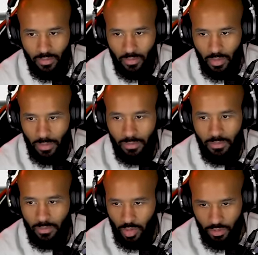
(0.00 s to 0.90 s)
What?
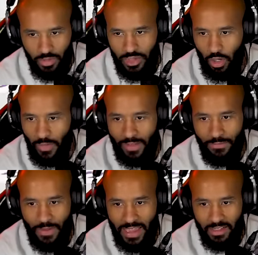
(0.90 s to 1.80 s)
You see all that
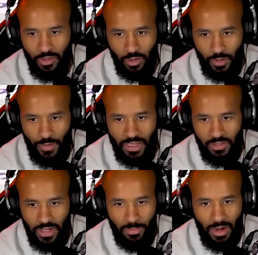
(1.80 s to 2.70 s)
fakes? Those fakes
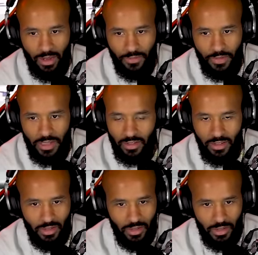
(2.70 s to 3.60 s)
are coming off of it.
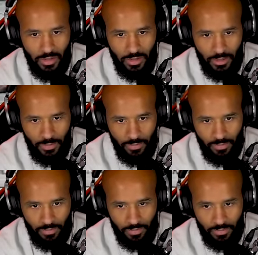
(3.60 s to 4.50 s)

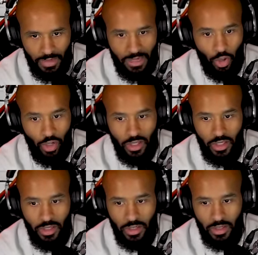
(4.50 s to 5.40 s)
Then look.
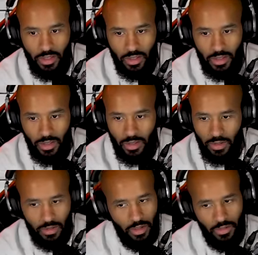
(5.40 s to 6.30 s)

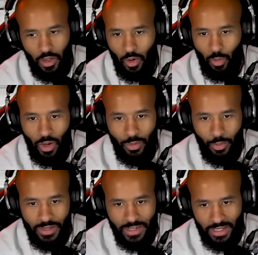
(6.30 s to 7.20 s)
Another
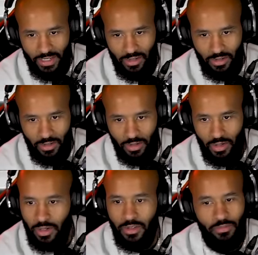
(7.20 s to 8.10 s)
1-3-10.
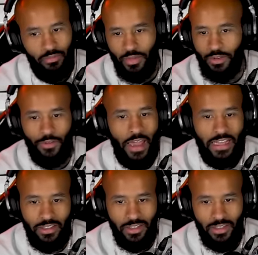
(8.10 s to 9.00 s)
The
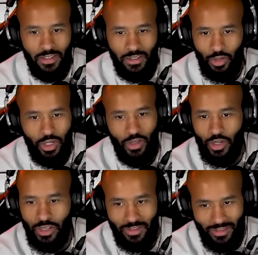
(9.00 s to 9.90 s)
feints. Look at